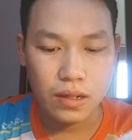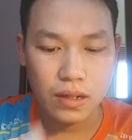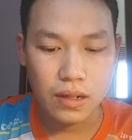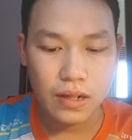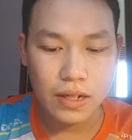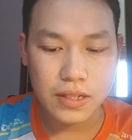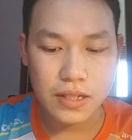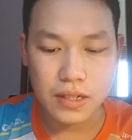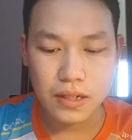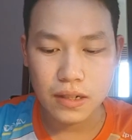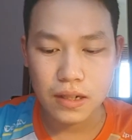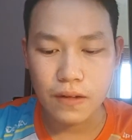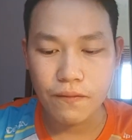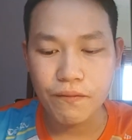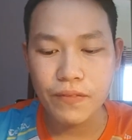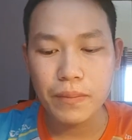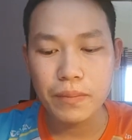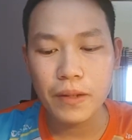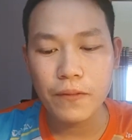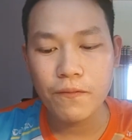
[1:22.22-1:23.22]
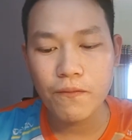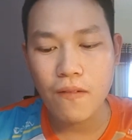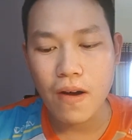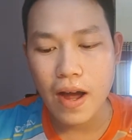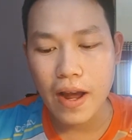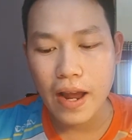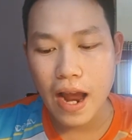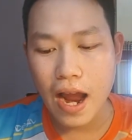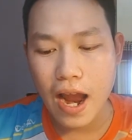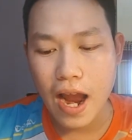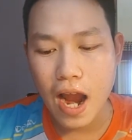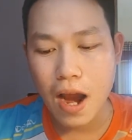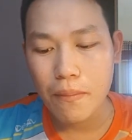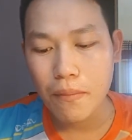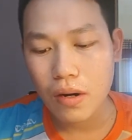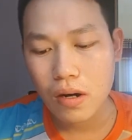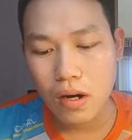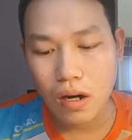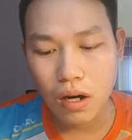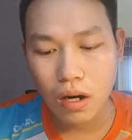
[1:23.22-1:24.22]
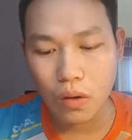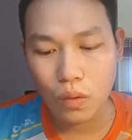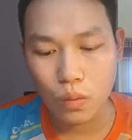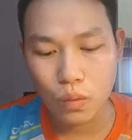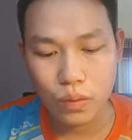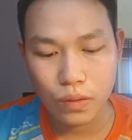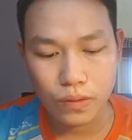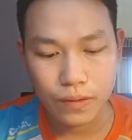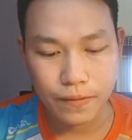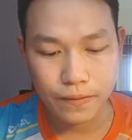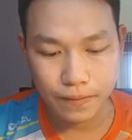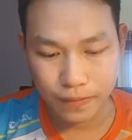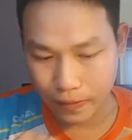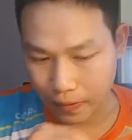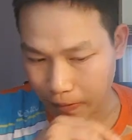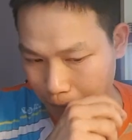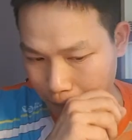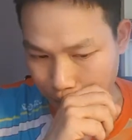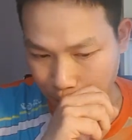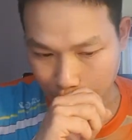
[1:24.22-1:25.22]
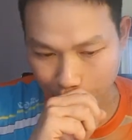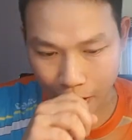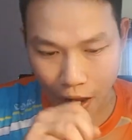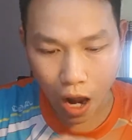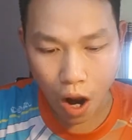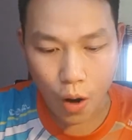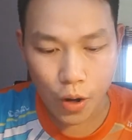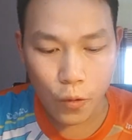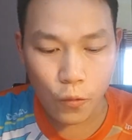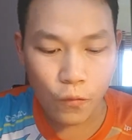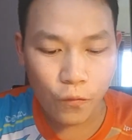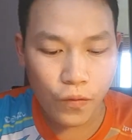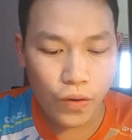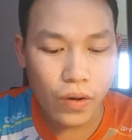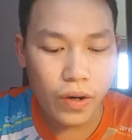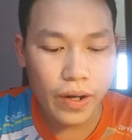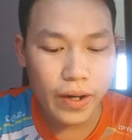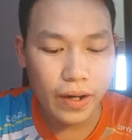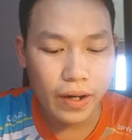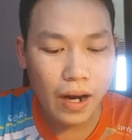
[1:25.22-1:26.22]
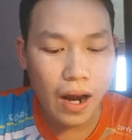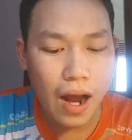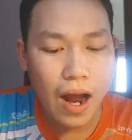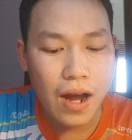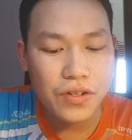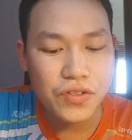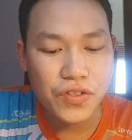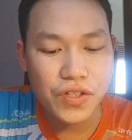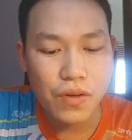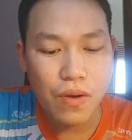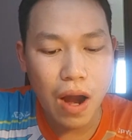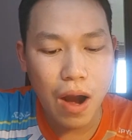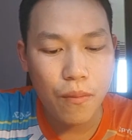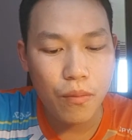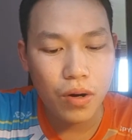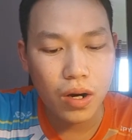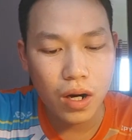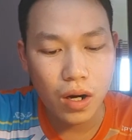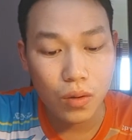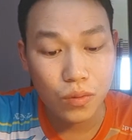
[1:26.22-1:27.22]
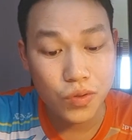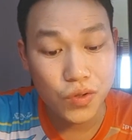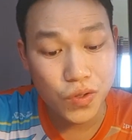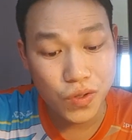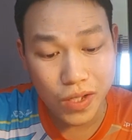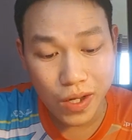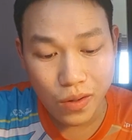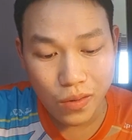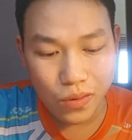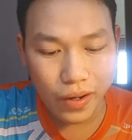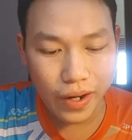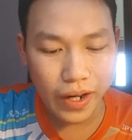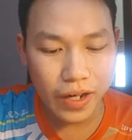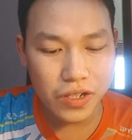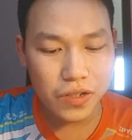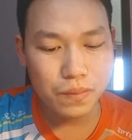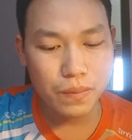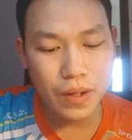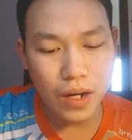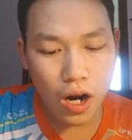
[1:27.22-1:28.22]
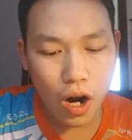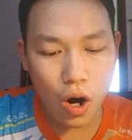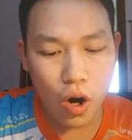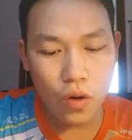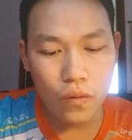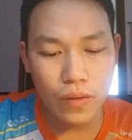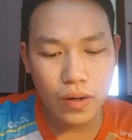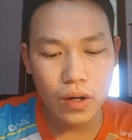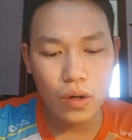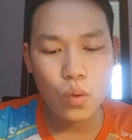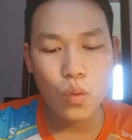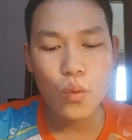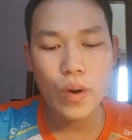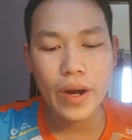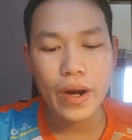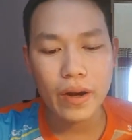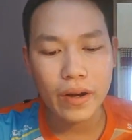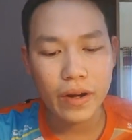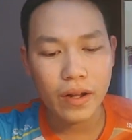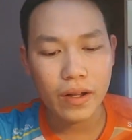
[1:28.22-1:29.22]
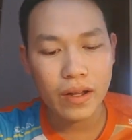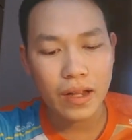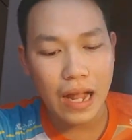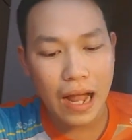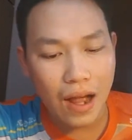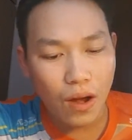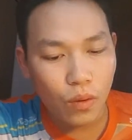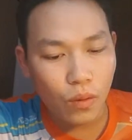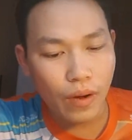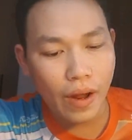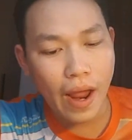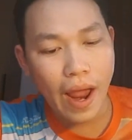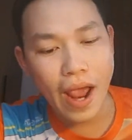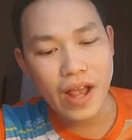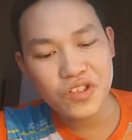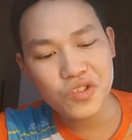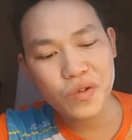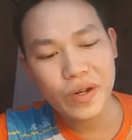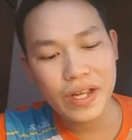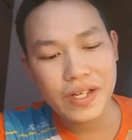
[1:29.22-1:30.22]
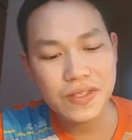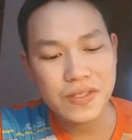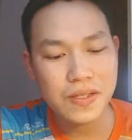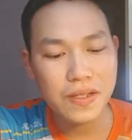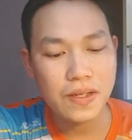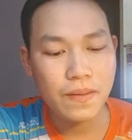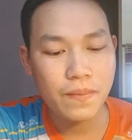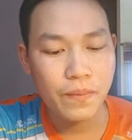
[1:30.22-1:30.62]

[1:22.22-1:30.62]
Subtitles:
Lesson 55, I have a cold. How you feeling? I still have a cold. Still, it's been over a week now, hasn't it?